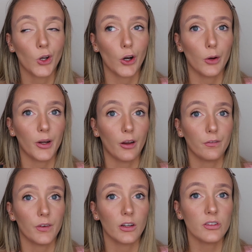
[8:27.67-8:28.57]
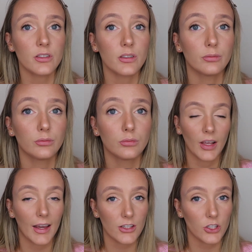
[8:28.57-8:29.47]
Urban Outfitters,
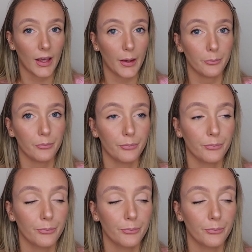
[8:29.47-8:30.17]
H&M.